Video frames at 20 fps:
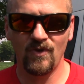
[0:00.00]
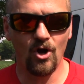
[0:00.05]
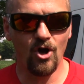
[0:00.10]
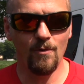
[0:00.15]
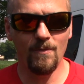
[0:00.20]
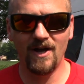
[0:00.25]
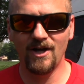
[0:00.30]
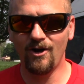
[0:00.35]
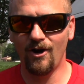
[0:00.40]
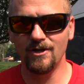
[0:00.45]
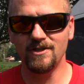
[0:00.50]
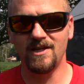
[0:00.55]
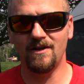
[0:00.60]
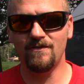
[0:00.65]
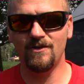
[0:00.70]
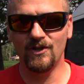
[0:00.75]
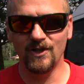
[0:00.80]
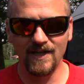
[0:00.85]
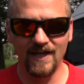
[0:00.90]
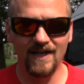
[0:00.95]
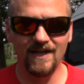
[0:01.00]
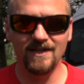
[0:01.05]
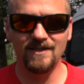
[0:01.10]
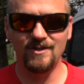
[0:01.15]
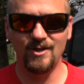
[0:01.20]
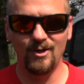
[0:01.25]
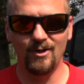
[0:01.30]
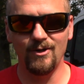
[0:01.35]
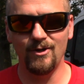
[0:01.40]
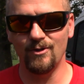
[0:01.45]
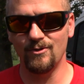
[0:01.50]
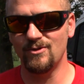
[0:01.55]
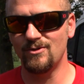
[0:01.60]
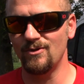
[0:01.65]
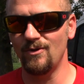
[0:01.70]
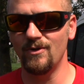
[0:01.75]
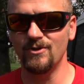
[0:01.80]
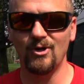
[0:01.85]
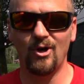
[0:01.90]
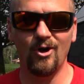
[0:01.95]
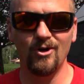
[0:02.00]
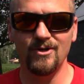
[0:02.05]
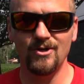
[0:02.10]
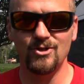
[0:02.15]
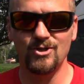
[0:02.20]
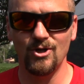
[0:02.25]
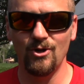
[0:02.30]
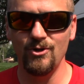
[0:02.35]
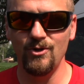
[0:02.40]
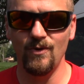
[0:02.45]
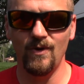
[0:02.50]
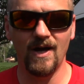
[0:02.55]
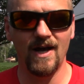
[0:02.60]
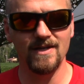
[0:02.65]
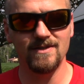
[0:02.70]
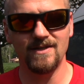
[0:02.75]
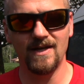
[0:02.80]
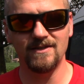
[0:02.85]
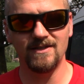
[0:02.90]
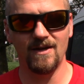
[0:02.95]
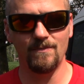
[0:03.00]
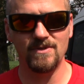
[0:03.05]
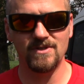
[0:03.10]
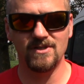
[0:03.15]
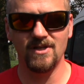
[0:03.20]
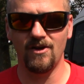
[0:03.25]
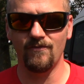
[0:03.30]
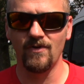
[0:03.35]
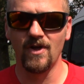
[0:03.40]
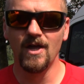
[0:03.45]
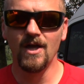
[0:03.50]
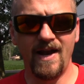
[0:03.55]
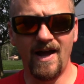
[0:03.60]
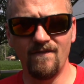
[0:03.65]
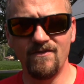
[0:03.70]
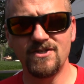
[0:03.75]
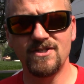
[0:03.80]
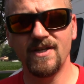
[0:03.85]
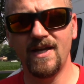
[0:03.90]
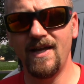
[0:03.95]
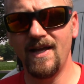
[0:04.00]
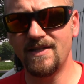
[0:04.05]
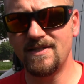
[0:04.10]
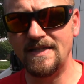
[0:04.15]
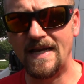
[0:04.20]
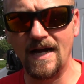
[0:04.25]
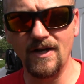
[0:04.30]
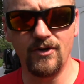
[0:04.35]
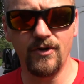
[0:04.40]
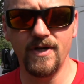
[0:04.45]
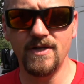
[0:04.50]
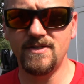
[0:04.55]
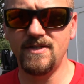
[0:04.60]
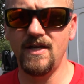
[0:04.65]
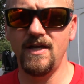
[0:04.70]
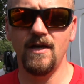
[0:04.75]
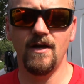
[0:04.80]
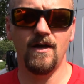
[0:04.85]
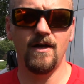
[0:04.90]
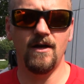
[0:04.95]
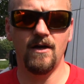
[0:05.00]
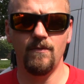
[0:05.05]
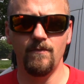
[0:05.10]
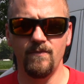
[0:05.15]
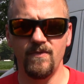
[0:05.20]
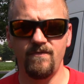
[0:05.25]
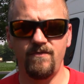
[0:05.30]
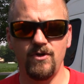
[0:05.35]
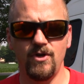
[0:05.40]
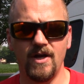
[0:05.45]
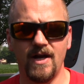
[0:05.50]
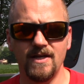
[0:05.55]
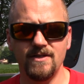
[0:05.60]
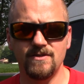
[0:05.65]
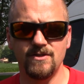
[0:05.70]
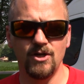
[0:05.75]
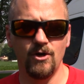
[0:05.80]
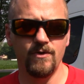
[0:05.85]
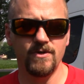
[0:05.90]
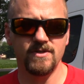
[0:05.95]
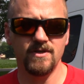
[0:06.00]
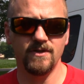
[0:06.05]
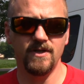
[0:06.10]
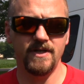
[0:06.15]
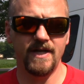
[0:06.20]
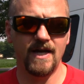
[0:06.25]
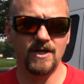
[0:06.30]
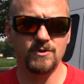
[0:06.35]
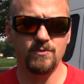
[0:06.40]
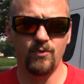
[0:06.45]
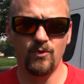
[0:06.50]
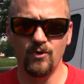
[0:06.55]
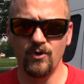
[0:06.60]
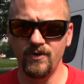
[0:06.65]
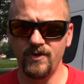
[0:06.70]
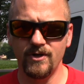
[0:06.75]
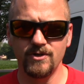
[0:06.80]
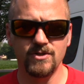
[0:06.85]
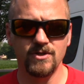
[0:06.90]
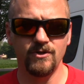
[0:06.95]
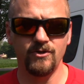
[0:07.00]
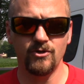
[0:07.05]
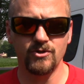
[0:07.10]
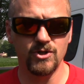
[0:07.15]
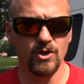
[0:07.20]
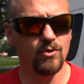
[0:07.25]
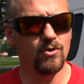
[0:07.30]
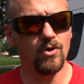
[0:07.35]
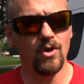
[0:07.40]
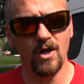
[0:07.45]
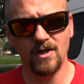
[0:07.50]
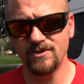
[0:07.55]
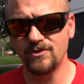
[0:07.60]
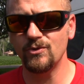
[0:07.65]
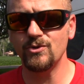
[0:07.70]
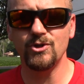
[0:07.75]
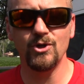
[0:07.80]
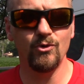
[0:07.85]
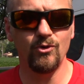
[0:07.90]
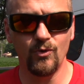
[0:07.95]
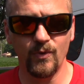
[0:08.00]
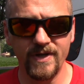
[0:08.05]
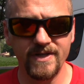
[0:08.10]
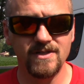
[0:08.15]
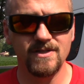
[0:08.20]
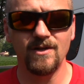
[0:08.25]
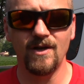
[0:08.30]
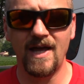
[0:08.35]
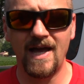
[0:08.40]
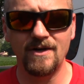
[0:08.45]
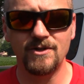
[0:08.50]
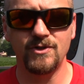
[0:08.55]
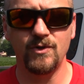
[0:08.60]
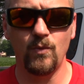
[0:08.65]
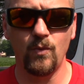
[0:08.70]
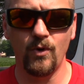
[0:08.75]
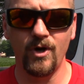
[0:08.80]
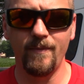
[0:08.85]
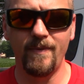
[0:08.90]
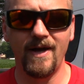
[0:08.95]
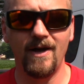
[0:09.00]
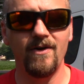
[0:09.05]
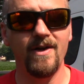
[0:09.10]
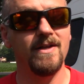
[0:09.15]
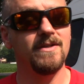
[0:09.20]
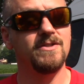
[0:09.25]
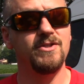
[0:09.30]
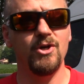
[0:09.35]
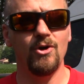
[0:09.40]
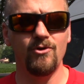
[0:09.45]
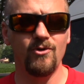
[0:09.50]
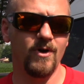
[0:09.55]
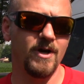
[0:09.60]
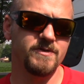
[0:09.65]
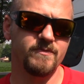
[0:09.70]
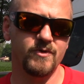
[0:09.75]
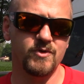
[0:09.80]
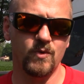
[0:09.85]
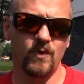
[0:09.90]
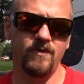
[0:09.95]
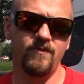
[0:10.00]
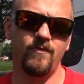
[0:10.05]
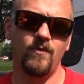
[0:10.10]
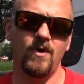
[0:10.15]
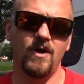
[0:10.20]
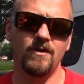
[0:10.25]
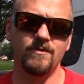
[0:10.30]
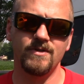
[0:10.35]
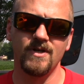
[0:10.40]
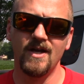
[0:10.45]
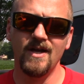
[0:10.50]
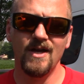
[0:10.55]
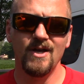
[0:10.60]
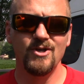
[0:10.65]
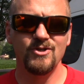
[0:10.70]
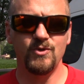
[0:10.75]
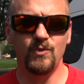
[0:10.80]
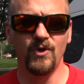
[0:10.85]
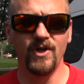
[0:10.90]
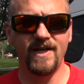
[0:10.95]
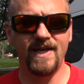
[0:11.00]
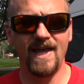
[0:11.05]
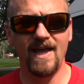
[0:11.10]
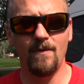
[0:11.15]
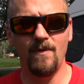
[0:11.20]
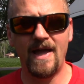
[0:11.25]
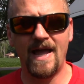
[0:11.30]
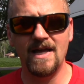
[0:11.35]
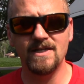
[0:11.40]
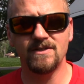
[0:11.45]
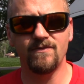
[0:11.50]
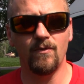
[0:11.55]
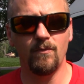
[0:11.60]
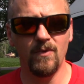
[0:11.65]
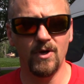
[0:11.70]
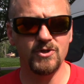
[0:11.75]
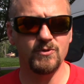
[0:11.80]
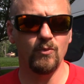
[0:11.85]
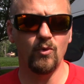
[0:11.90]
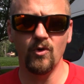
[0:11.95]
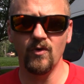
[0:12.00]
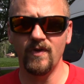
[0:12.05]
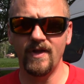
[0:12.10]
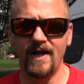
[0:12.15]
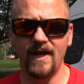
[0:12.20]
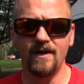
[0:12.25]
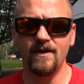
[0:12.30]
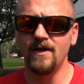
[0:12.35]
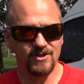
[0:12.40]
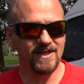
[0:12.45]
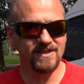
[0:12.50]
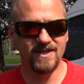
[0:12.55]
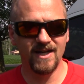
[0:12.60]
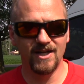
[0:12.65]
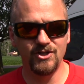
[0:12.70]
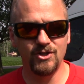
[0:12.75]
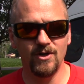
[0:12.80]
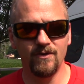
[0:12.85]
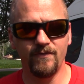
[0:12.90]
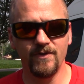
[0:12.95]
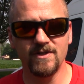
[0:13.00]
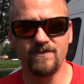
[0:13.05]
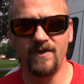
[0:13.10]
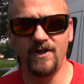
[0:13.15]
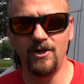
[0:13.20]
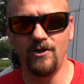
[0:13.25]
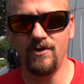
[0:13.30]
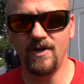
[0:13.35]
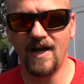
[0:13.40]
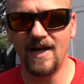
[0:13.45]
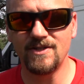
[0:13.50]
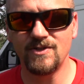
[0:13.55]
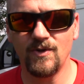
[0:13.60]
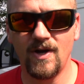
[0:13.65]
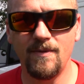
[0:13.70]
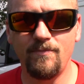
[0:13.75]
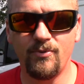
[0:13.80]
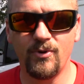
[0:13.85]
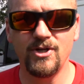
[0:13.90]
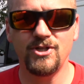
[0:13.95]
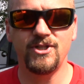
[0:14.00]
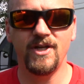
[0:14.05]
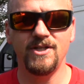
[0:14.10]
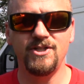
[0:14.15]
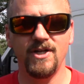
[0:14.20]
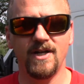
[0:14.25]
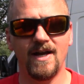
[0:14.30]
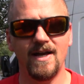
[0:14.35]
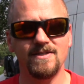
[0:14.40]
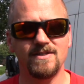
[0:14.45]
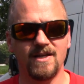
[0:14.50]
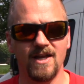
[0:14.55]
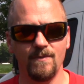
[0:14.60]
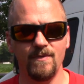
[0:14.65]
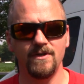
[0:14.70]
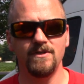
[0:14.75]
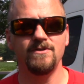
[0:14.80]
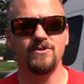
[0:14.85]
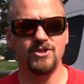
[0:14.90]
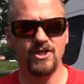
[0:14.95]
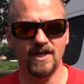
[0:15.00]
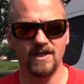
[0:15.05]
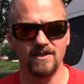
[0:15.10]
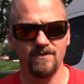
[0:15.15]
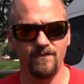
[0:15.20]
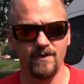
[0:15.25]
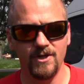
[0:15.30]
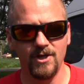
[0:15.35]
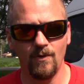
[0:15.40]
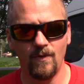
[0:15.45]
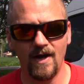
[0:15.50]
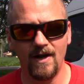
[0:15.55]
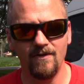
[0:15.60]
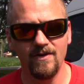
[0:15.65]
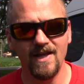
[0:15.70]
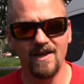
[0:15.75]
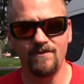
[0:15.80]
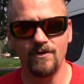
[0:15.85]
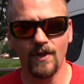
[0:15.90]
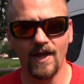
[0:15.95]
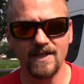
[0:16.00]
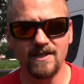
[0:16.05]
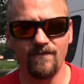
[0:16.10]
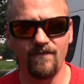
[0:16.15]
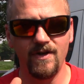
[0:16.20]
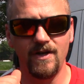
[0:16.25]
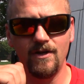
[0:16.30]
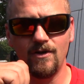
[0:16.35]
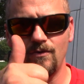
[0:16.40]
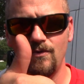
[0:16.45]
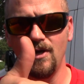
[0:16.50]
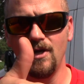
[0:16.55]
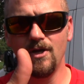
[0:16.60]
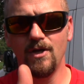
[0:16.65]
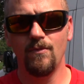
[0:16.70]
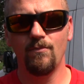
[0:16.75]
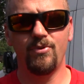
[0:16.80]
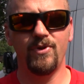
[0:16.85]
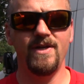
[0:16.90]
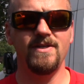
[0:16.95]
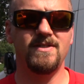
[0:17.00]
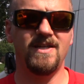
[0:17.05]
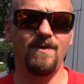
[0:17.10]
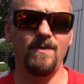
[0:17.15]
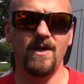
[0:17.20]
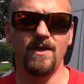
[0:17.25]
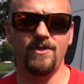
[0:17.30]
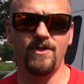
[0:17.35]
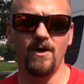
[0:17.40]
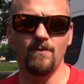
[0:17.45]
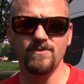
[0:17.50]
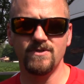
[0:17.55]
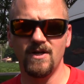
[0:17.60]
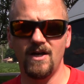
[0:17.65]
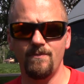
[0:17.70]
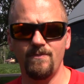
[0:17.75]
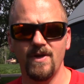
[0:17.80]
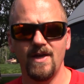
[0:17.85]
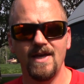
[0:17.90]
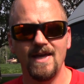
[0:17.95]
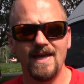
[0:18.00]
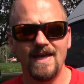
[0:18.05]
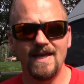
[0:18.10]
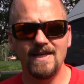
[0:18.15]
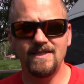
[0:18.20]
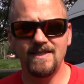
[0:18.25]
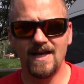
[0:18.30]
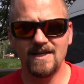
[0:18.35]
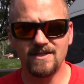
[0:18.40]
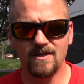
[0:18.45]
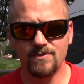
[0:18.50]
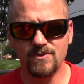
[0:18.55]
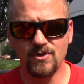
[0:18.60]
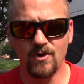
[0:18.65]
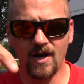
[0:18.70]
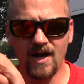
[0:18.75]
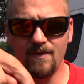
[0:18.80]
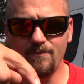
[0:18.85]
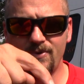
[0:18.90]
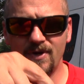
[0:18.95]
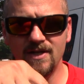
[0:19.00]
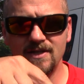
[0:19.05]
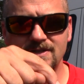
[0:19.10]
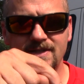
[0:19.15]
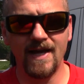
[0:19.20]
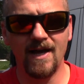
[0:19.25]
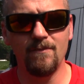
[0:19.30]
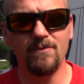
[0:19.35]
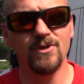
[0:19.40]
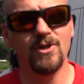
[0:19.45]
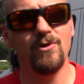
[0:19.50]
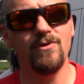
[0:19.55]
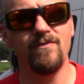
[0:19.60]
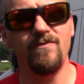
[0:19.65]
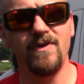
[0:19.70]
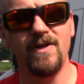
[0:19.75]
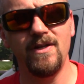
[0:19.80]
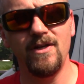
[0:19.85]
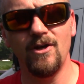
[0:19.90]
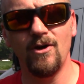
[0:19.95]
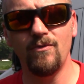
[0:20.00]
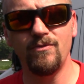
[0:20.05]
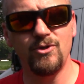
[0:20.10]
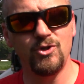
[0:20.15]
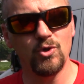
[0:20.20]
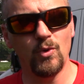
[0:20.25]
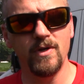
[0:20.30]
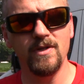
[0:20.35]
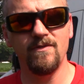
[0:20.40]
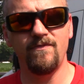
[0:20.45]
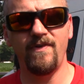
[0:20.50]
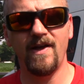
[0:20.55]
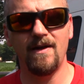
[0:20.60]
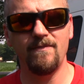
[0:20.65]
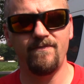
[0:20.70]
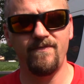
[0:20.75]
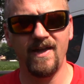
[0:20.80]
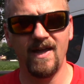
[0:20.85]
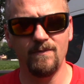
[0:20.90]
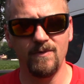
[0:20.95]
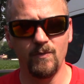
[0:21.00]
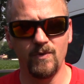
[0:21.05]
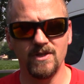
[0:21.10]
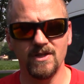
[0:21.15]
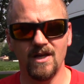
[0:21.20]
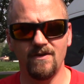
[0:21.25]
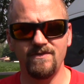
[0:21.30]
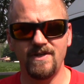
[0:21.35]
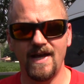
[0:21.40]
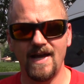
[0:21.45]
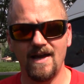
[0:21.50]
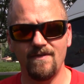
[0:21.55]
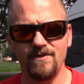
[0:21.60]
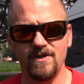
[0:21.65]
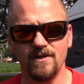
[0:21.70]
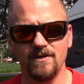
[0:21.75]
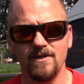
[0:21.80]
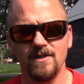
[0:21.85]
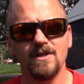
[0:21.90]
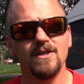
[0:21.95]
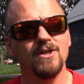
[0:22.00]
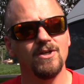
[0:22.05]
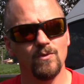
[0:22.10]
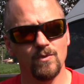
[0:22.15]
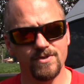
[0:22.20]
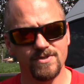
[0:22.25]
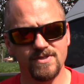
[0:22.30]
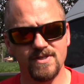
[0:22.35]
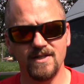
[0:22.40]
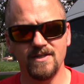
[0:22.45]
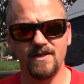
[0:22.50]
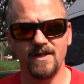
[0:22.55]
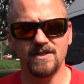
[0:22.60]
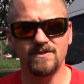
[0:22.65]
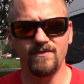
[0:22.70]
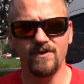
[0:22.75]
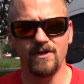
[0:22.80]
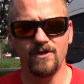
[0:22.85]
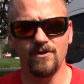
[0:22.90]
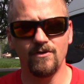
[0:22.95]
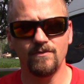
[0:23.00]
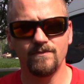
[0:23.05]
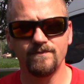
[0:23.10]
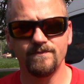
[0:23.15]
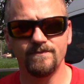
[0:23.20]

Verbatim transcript: All my cars have clean interiors, so it's hard to show you guys that type of stuff. And obviously it's not greasy. Um, if you guys notice on the dashboard, there's, there's no gloss, there's no grease to actually worry about, and it's deodorized for 24 hours. So you really can't ask for much more than that. So that's gonna do it for this video, you guys. So I appreciate you guys coming, checking the video out. If you liked the video, please give me a thumbs up. Hit that subscribe button down below the video. Join the Fab family. We'd love to have you. We'll see you in the next video.